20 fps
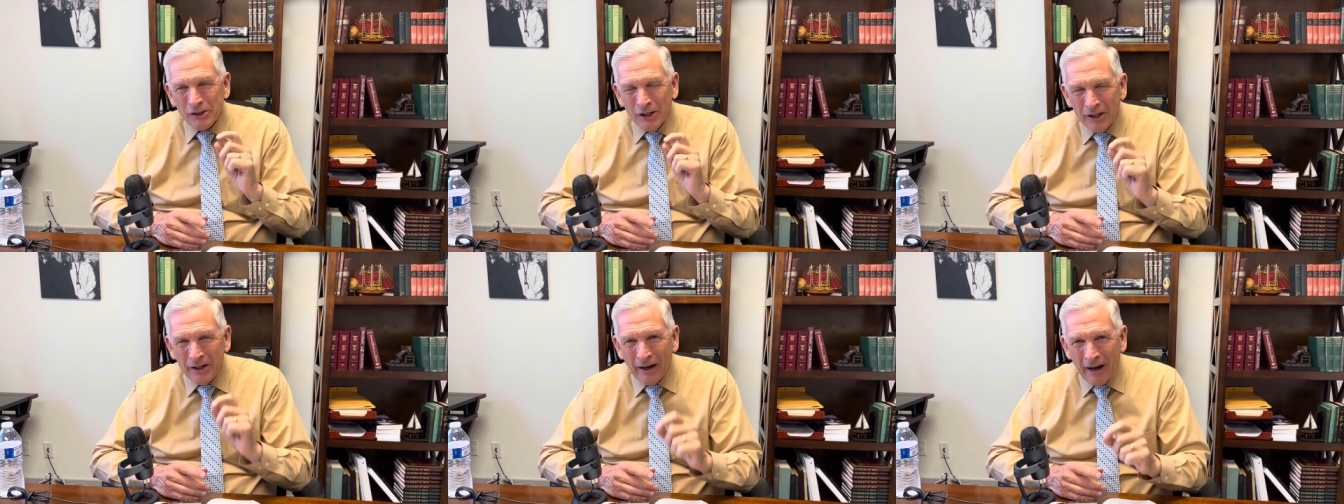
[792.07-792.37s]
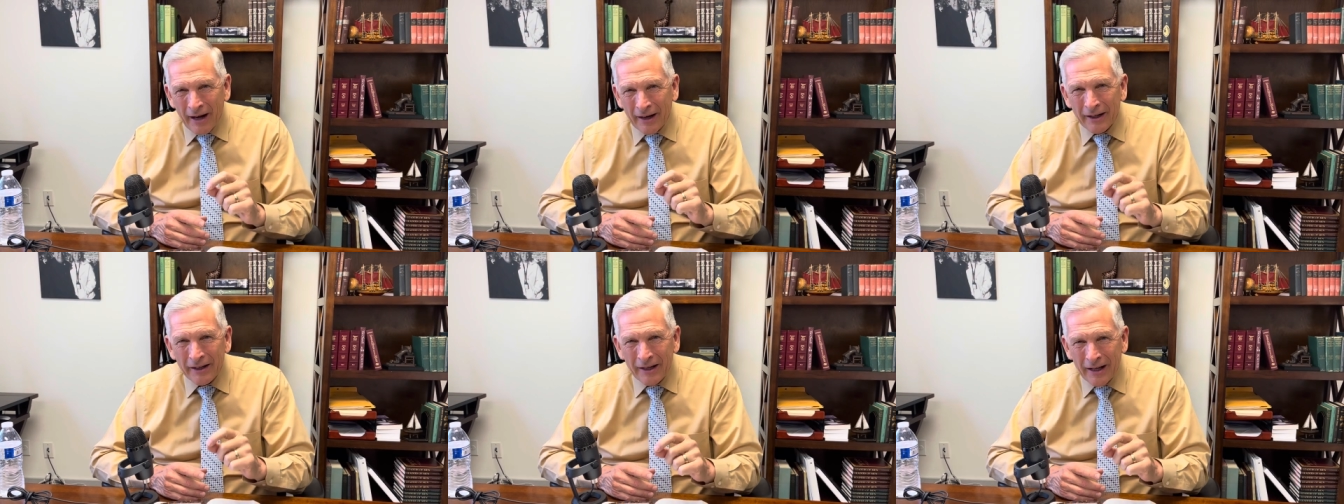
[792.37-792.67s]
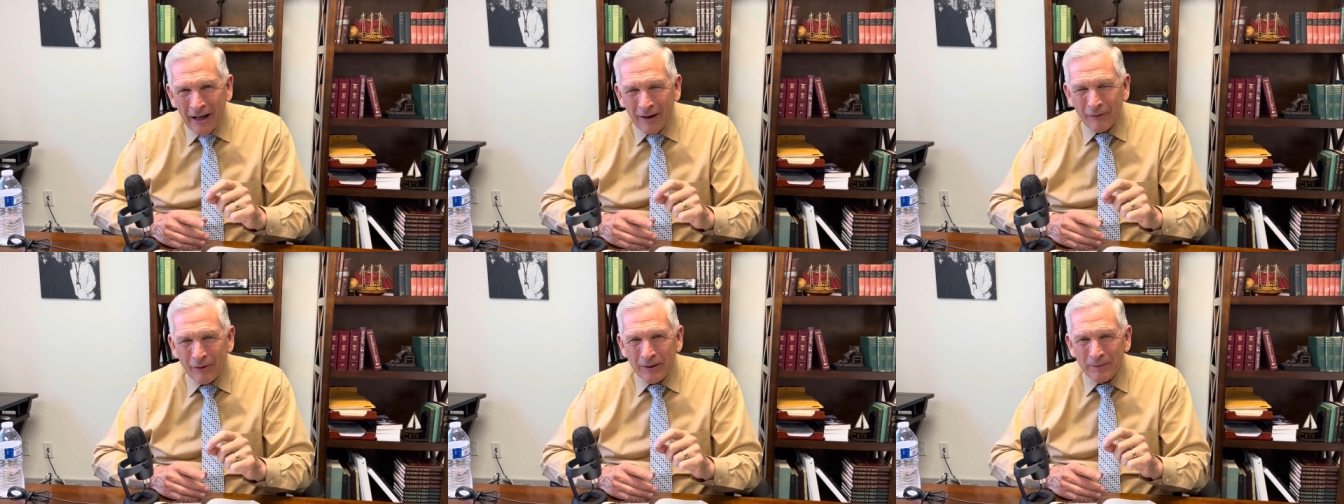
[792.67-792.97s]
a God in
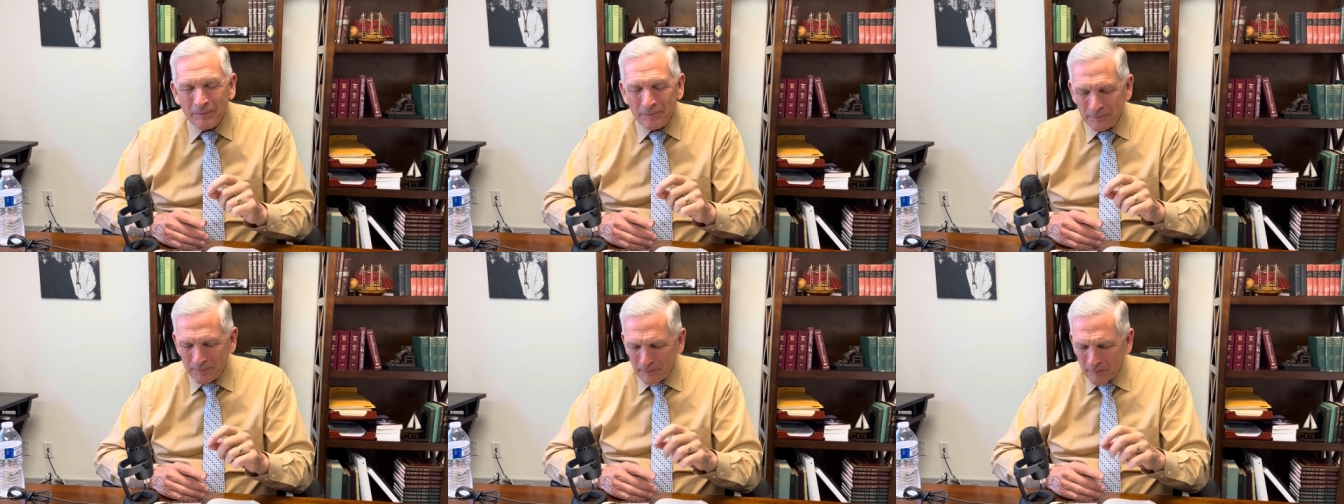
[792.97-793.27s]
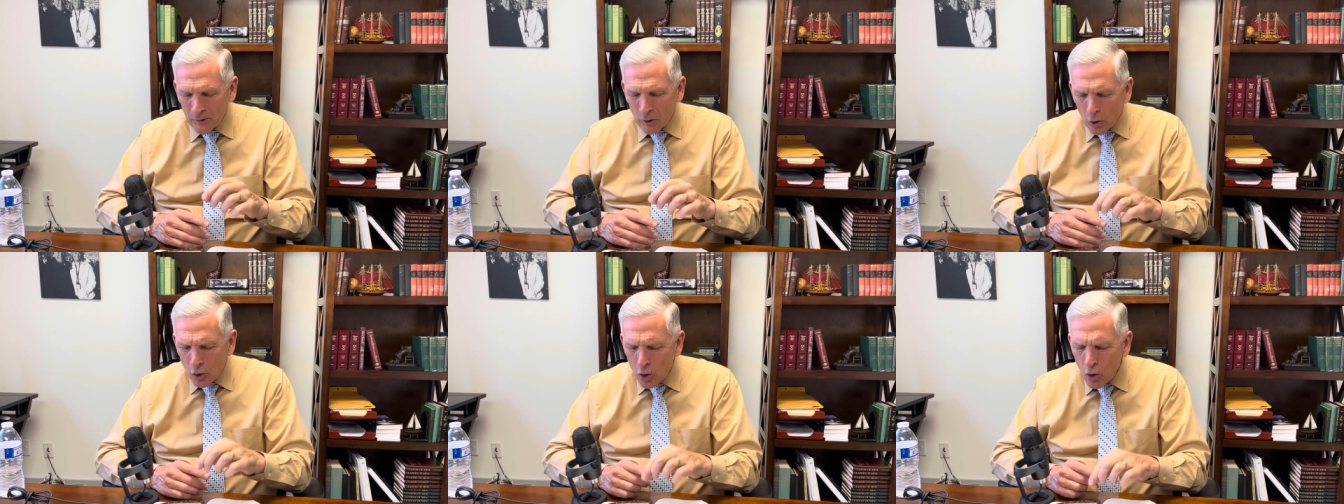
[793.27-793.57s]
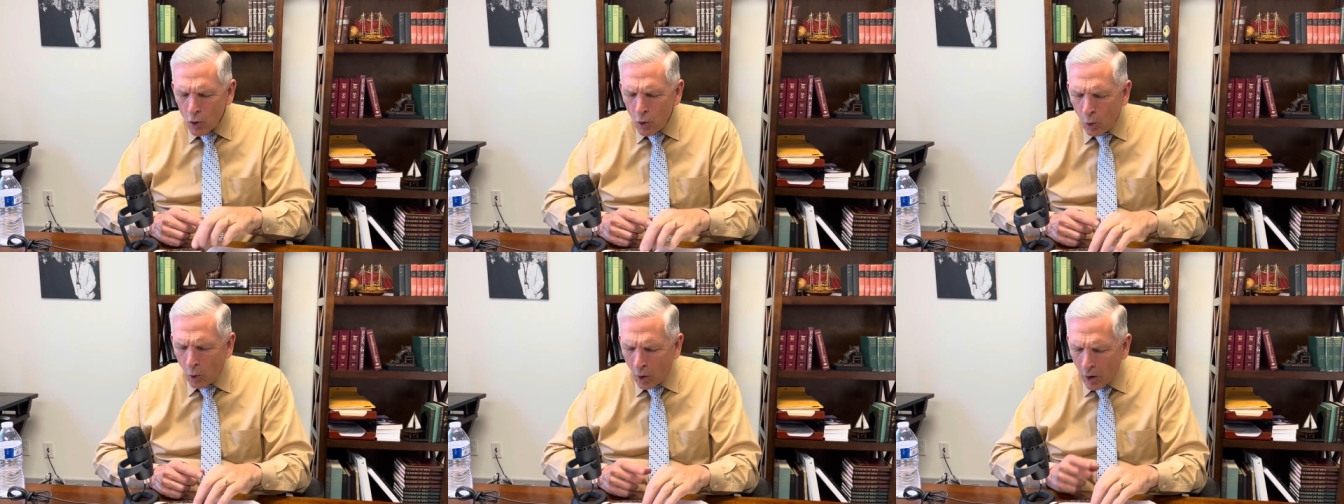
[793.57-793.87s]
heaven
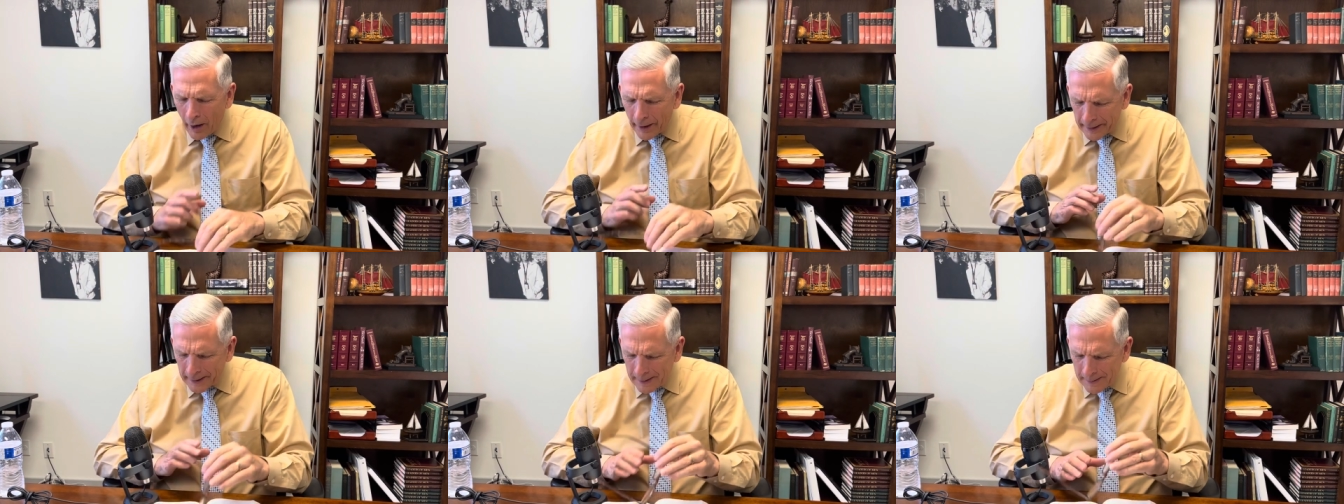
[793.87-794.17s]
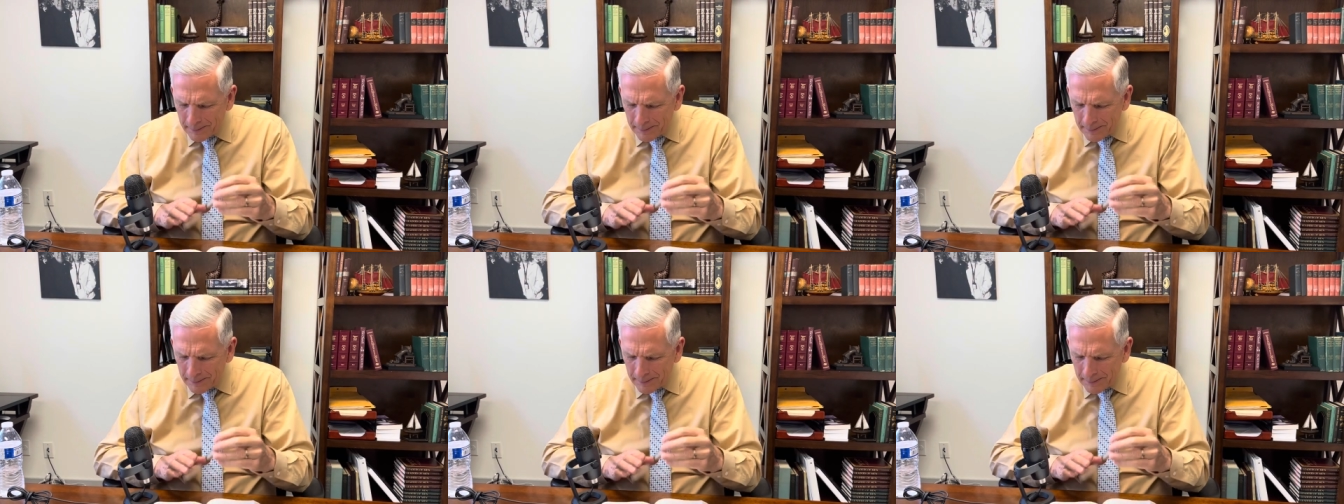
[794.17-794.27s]
who wanted